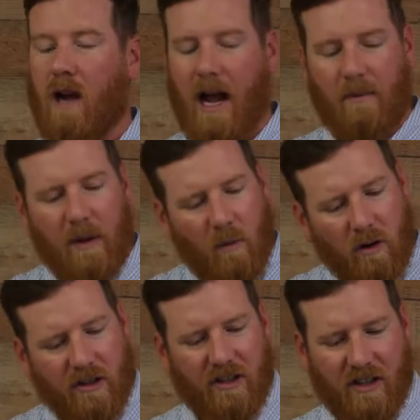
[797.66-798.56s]
I'd be more
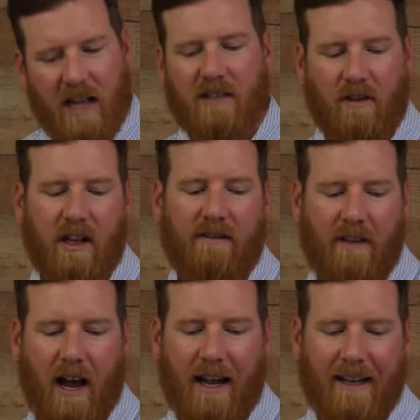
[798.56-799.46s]
successful if
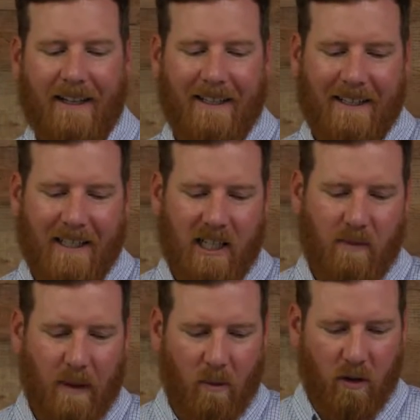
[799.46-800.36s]
I
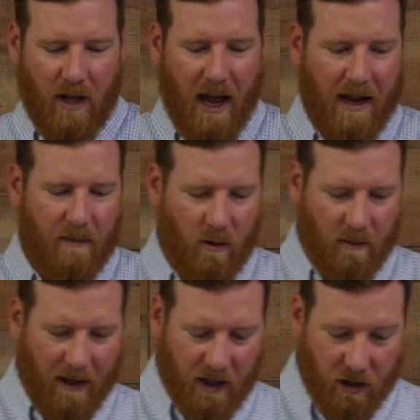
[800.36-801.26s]
spend more time
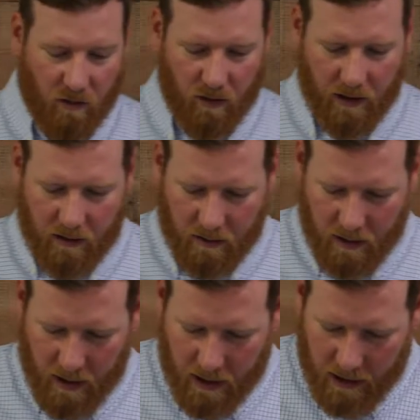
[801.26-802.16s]
with my children
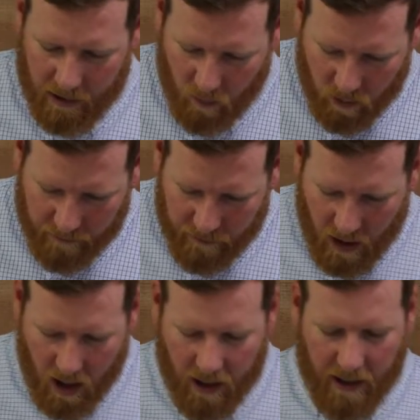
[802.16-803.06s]
in the Word of
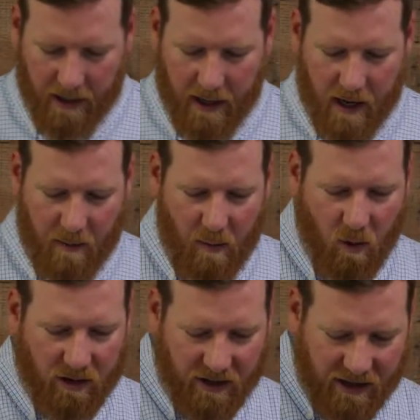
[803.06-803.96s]
God. I'd be
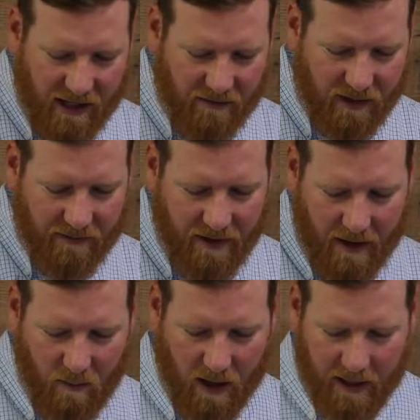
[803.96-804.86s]
more successful if
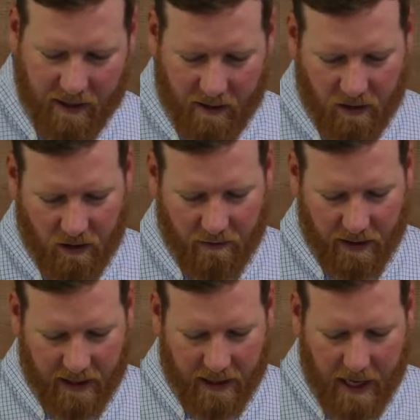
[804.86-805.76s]
I what? You
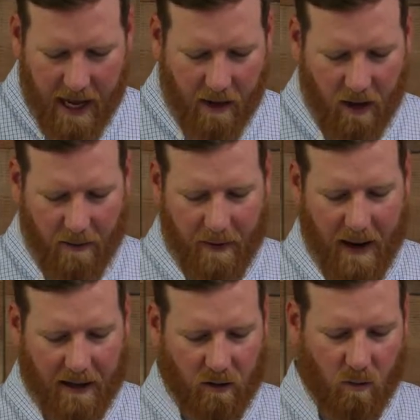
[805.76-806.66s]
fill it in. Coming
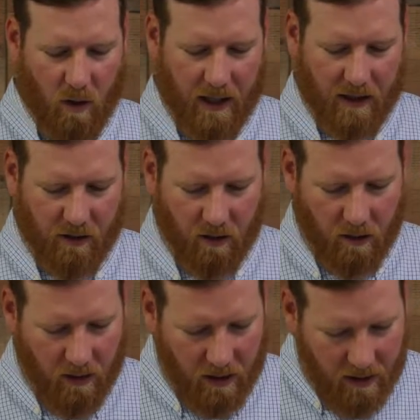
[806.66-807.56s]
back to what is
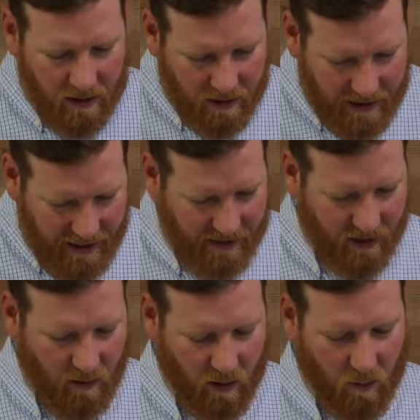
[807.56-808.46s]
your
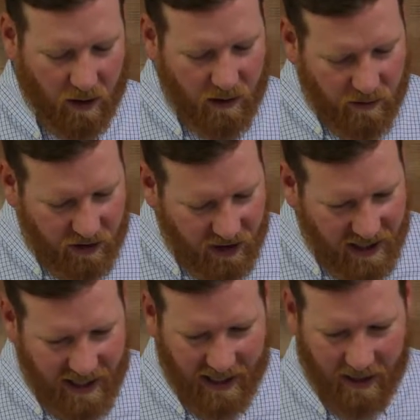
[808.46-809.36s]
testimony? What are you
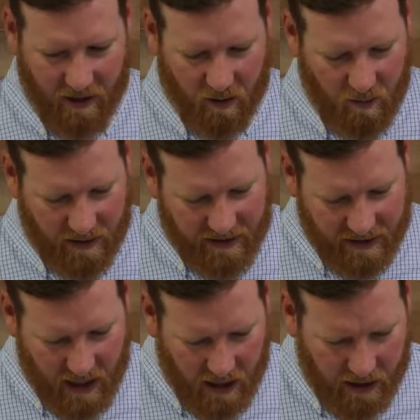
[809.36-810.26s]
seeking? Are you
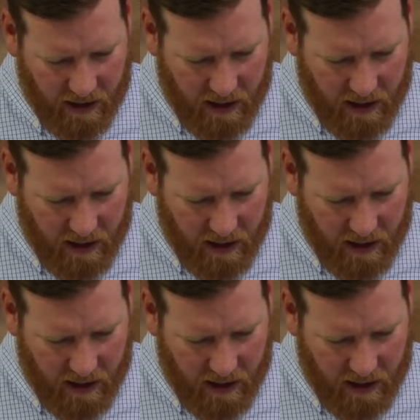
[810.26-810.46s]
pleasing God?